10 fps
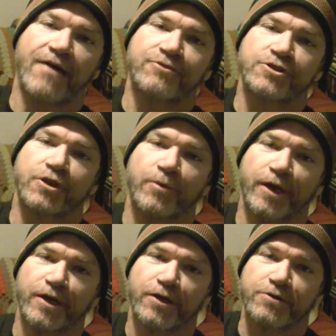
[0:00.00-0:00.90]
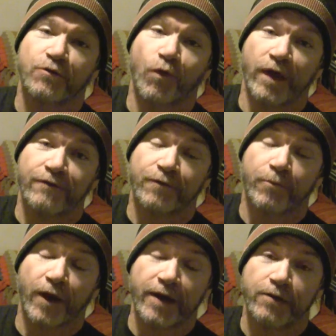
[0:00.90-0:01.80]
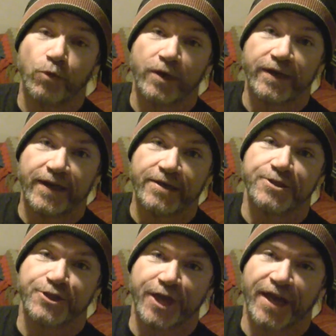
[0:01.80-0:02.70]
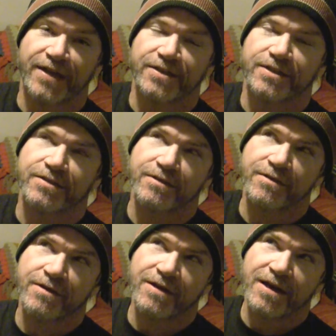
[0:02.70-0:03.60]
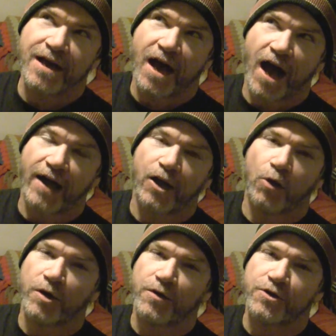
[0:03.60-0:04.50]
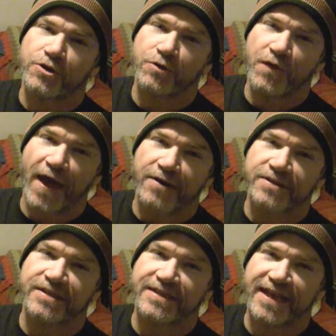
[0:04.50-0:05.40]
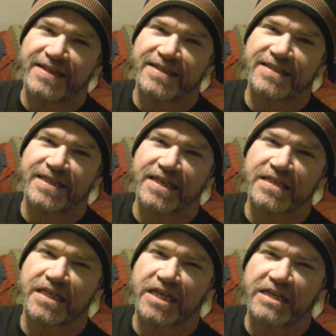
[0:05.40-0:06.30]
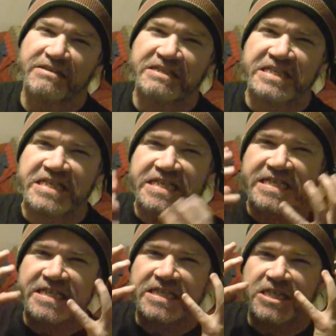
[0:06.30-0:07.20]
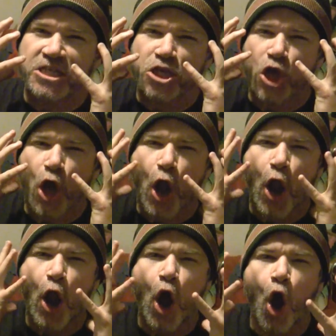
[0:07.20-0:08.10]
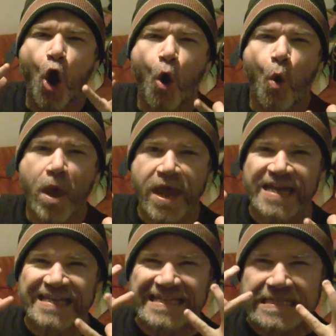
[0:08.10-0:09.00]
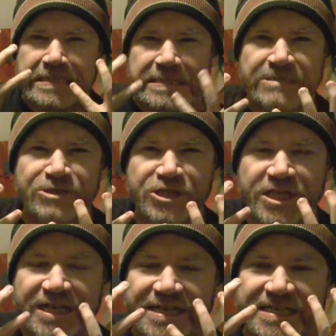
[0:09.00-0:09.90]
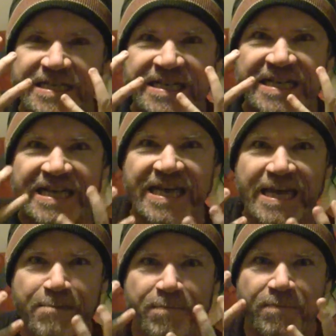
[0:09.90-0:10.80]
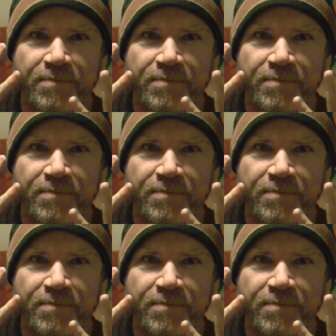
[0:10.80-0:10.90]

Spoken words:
after so many years of waiting for Brandon Wood to get his chance, I go into the 2010 season just knowing that Scioscia is going to keep